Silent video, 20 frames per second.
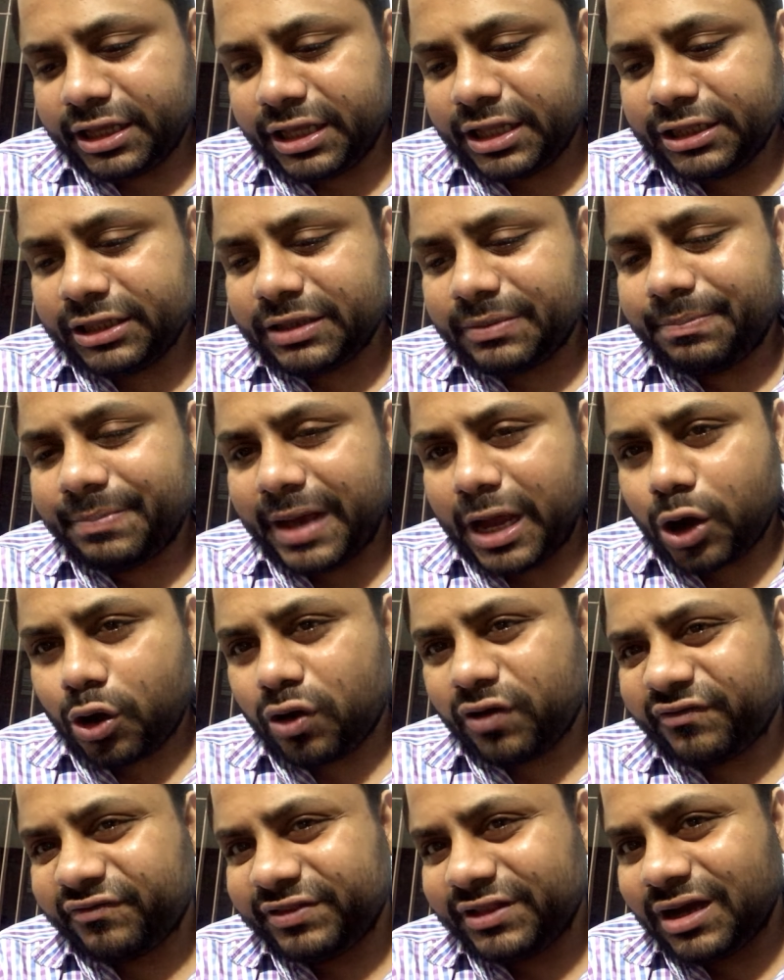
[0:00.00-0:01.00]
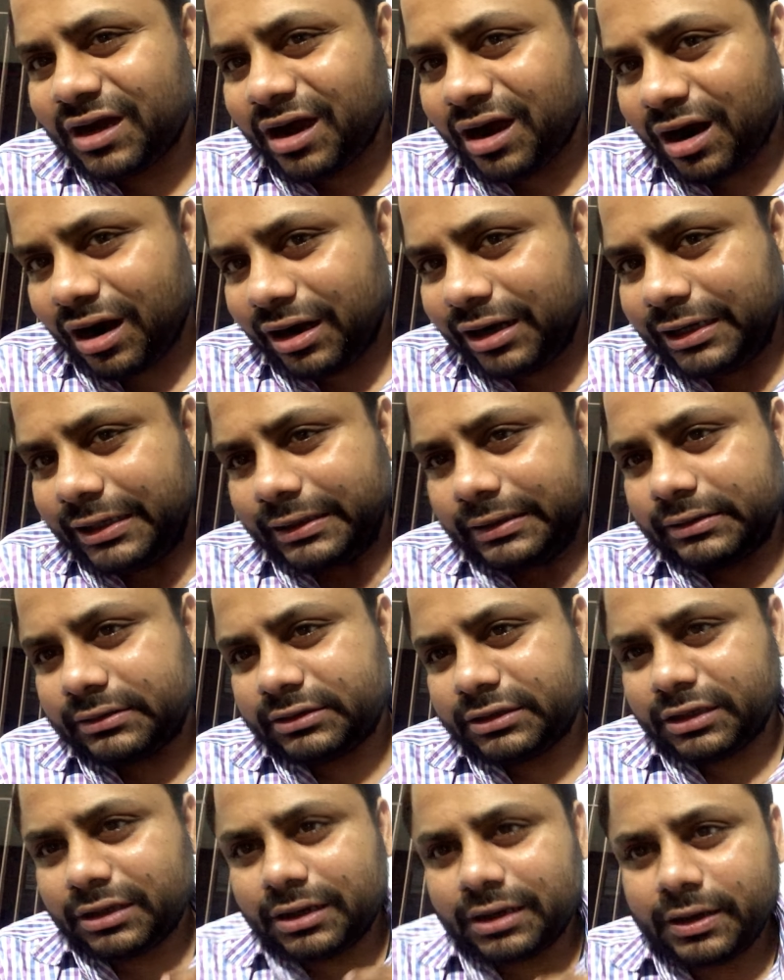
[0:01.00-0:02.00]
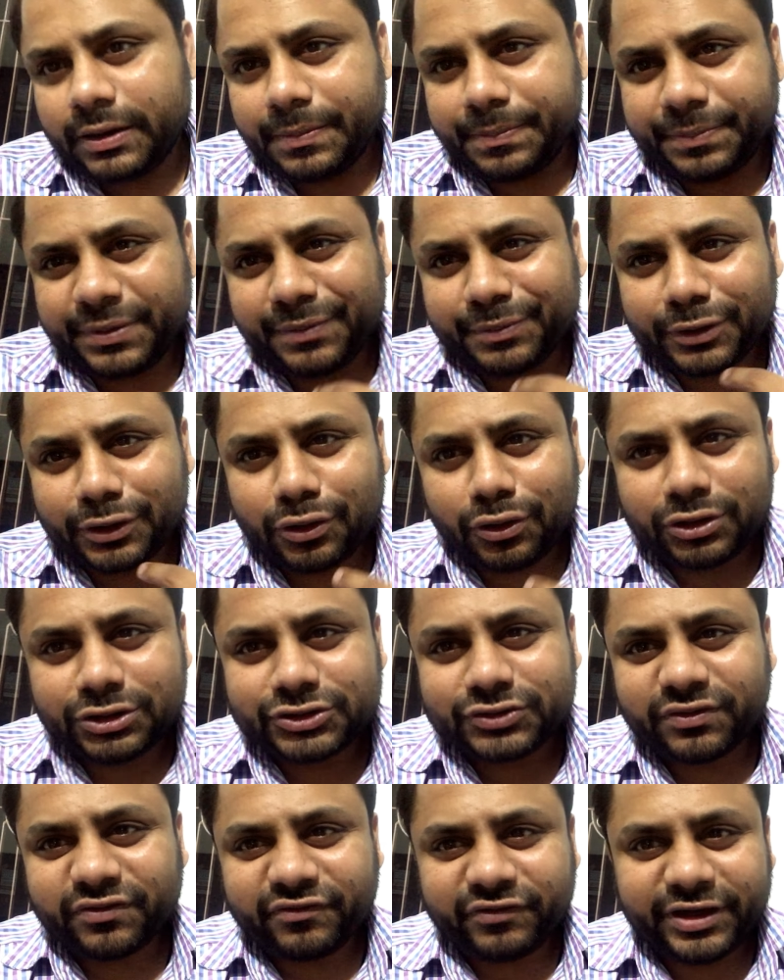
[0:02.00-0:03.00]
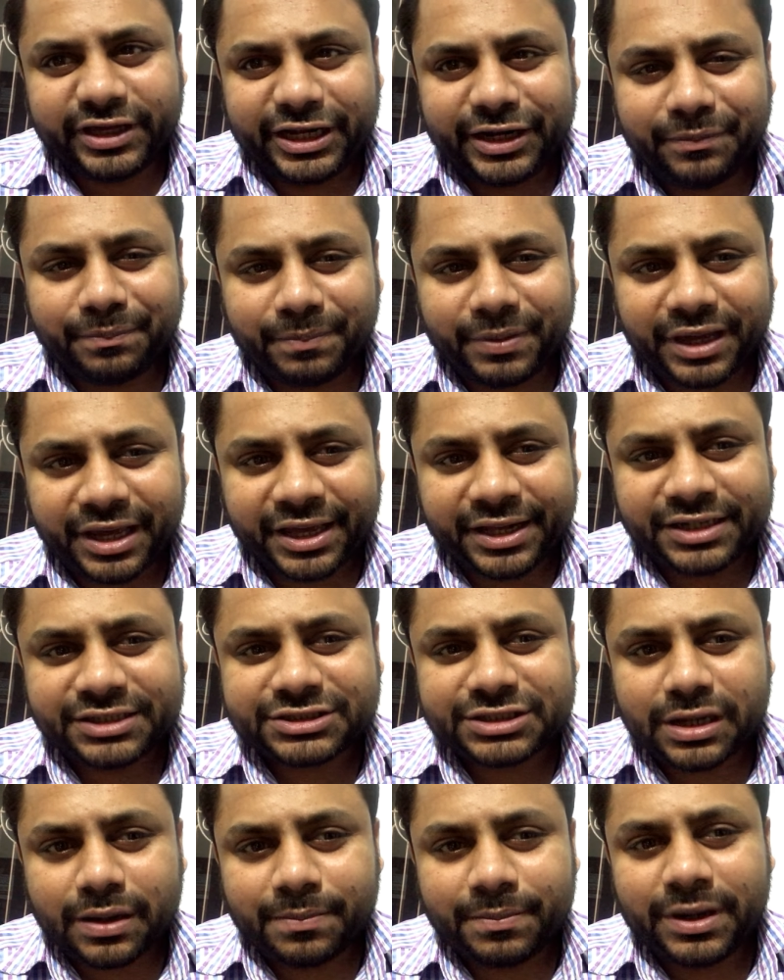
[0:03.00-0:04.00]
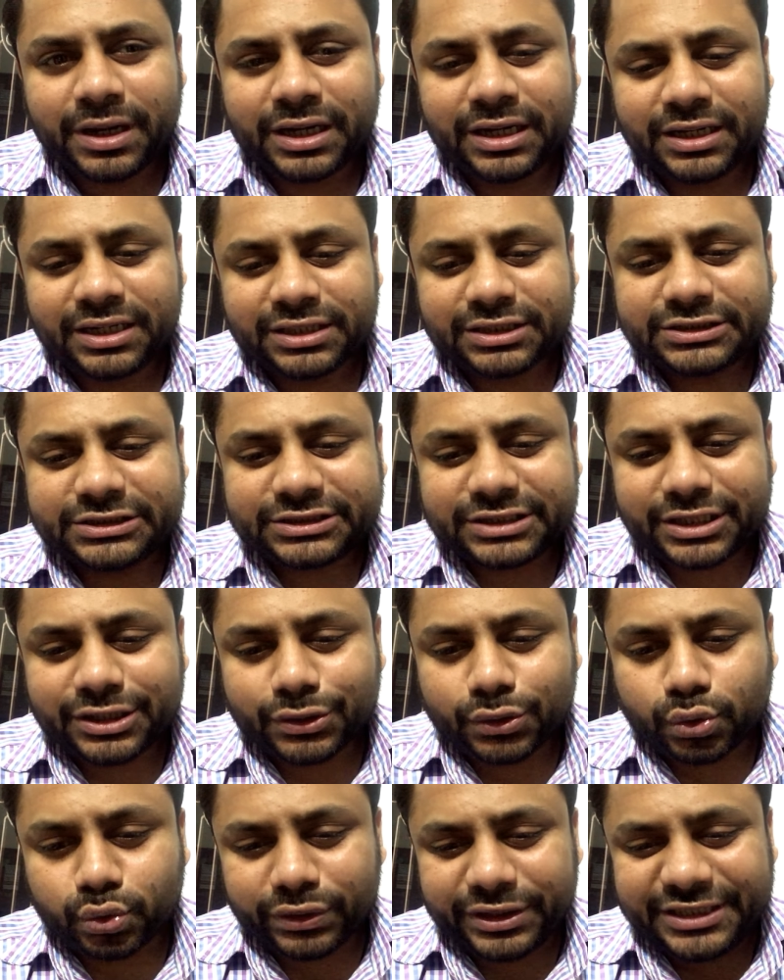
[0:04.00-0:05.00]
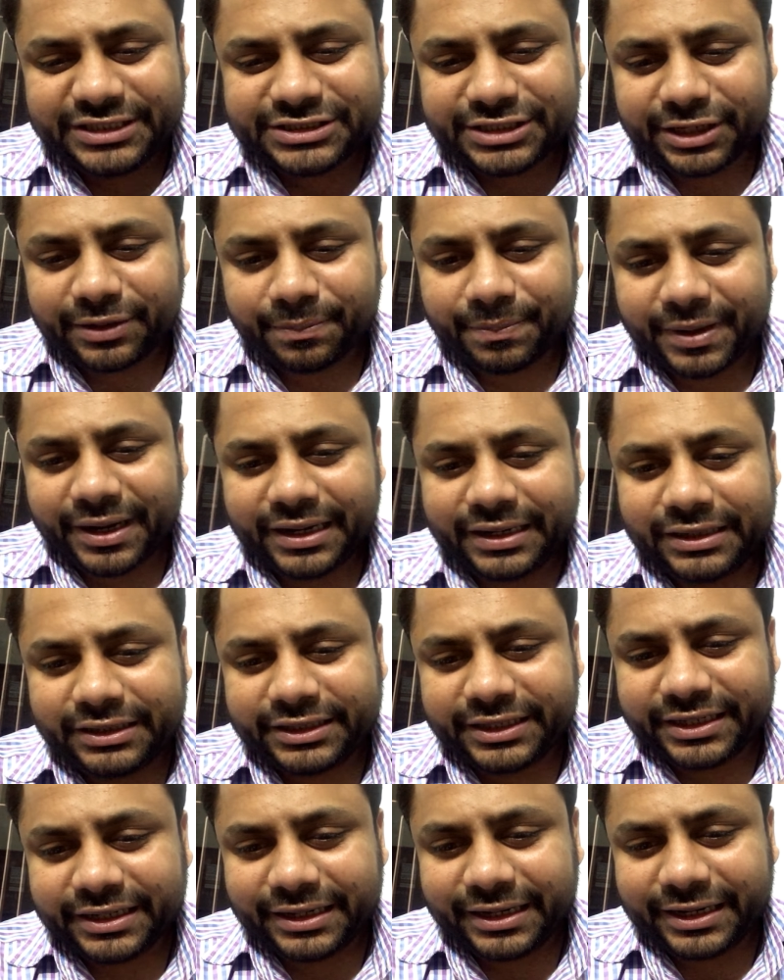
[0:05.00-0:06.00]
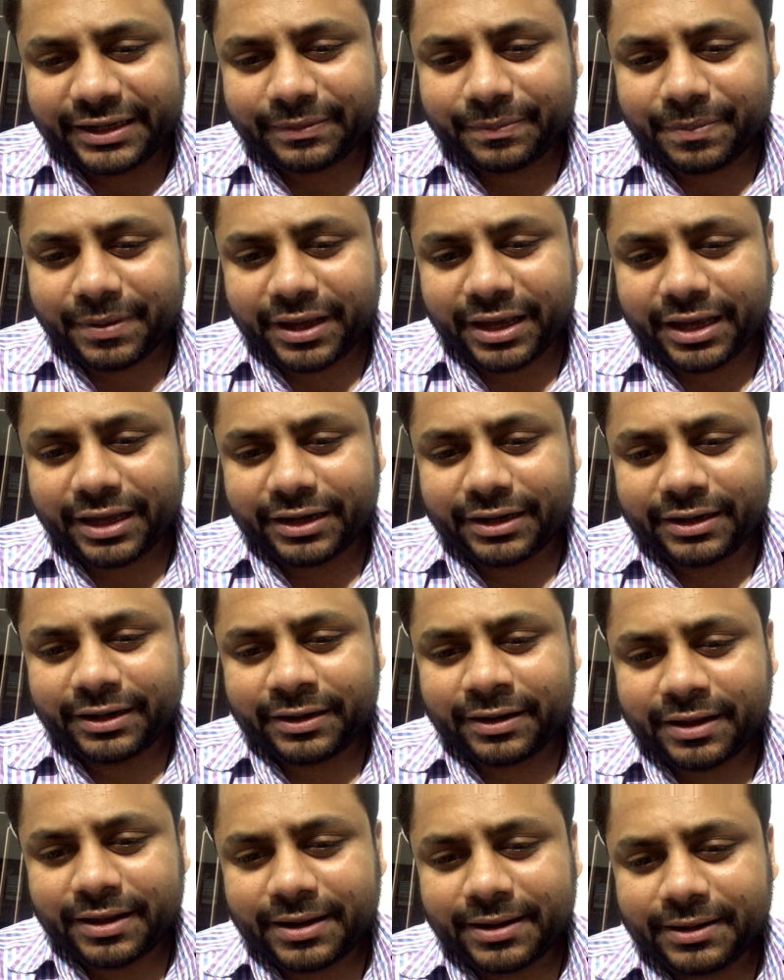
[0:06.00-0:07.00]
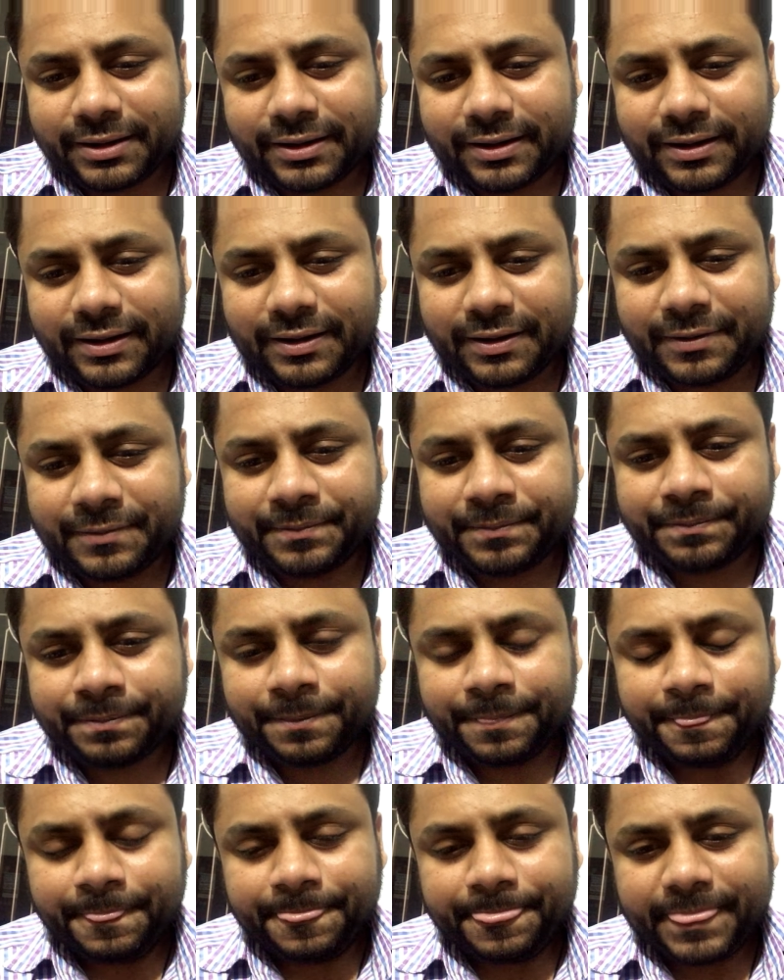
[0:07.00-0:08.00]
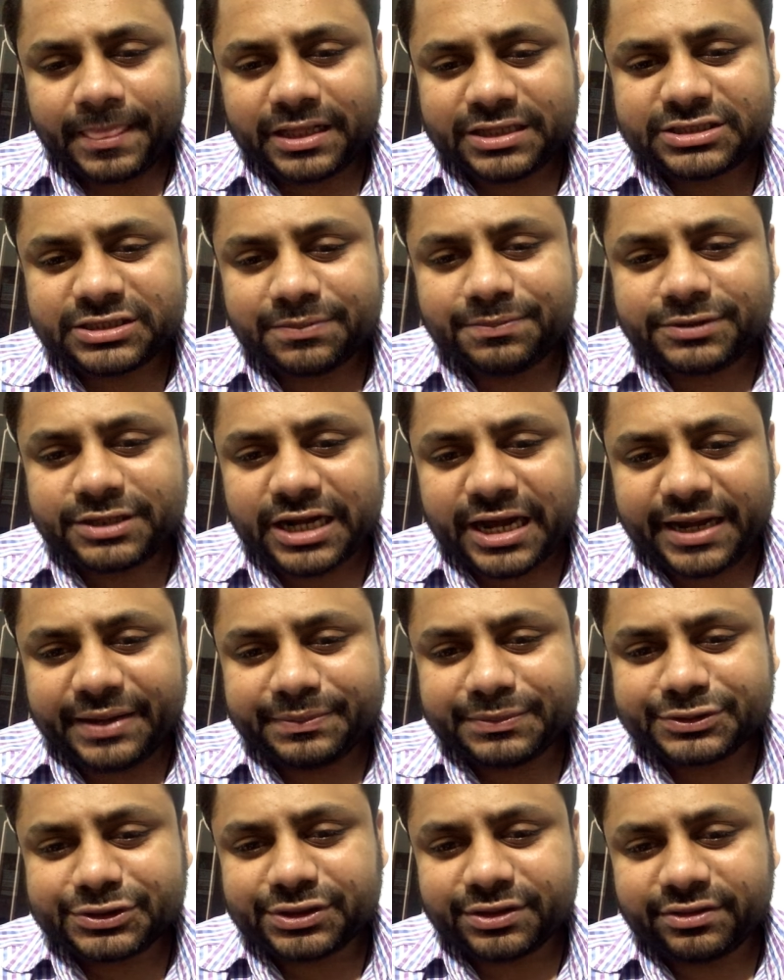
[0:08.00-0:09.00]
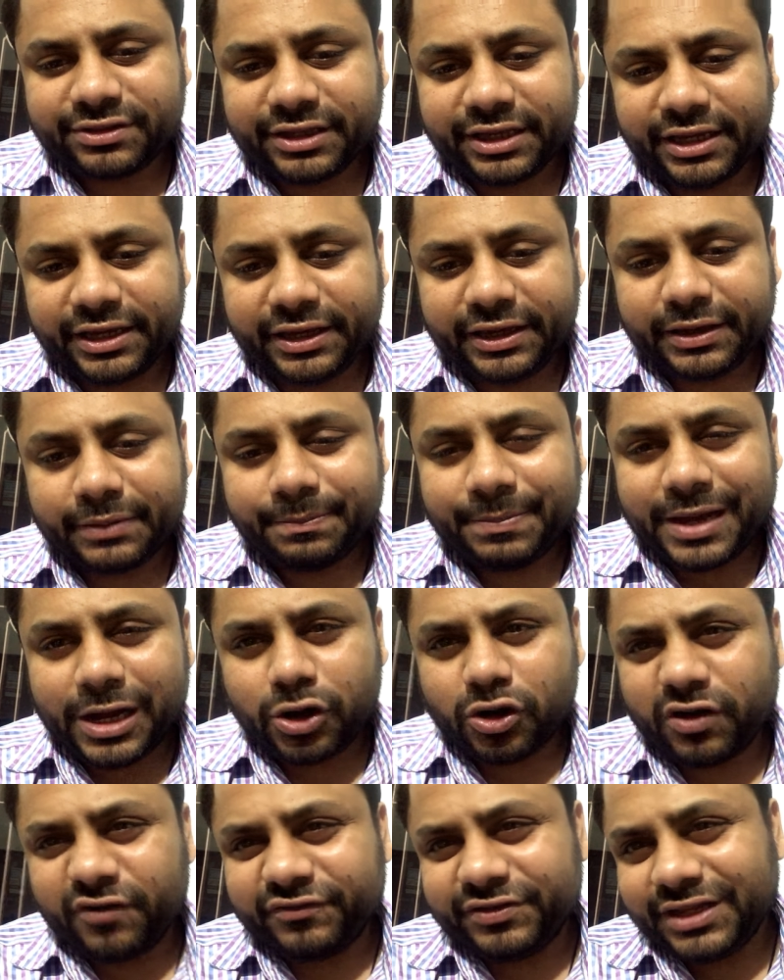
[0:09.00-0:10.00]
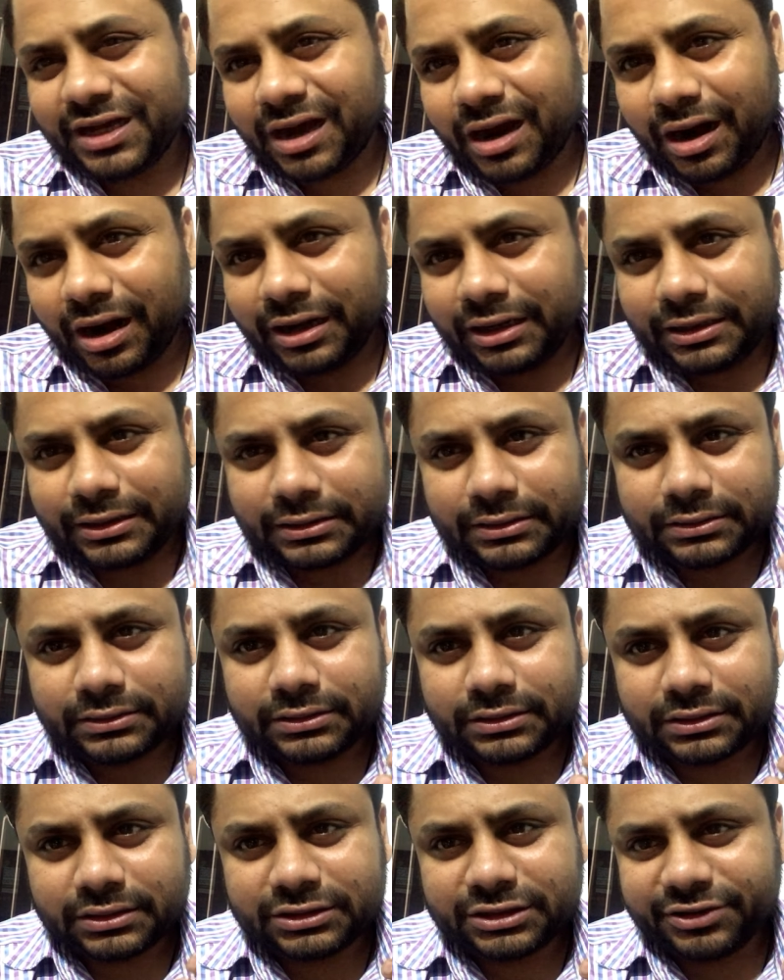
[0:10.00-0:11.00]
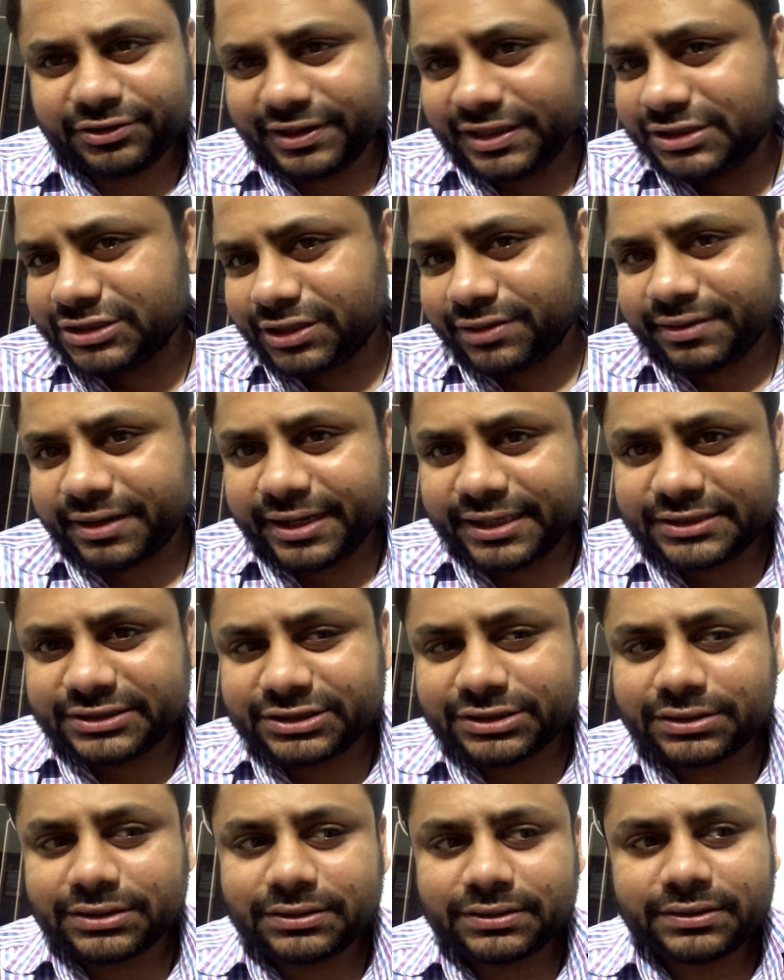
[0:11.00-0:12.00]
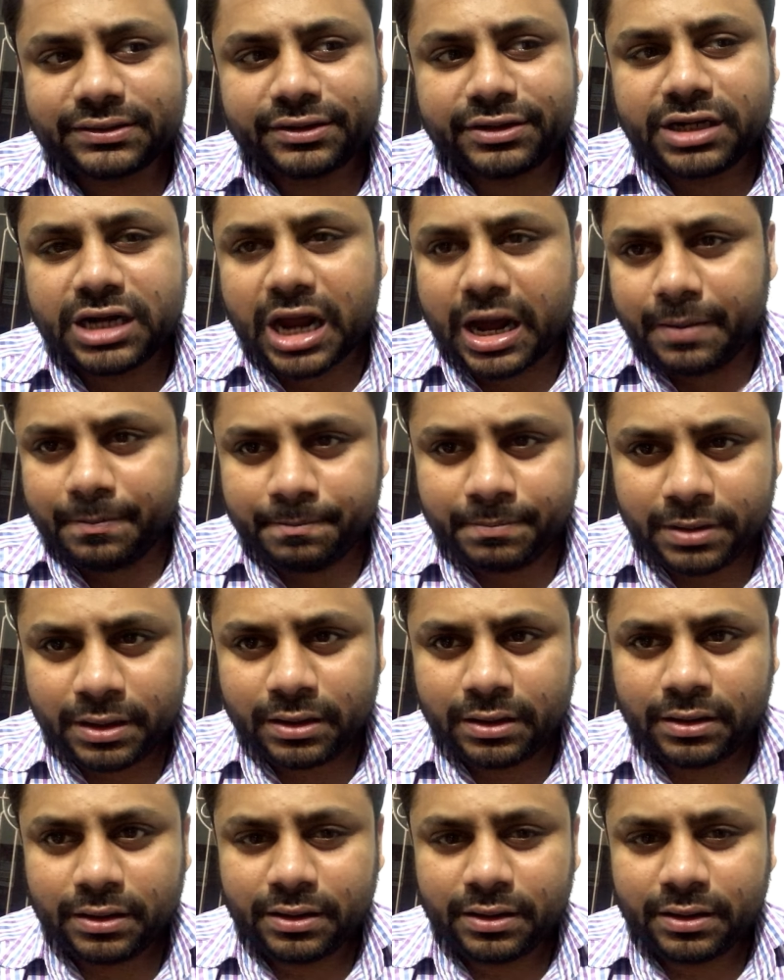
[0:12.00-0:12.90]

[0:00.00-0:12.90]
in the back of the heart, the people also feel pain, some squeezing pain, tingling pain, and sometimes the back of the heart, the region is numb.